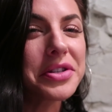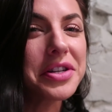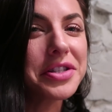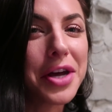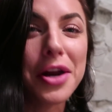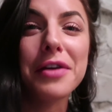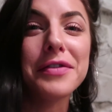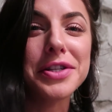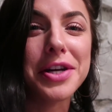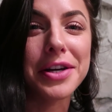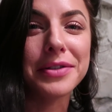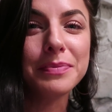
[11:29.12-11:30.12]
gonna say a 10 out
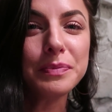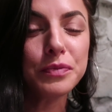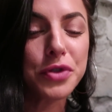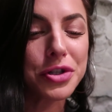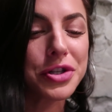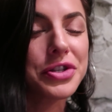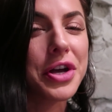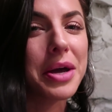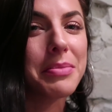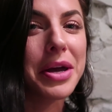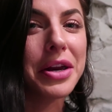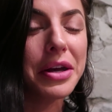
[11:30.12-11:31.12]
of 10, just because
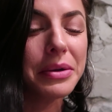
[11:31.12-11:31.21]
I made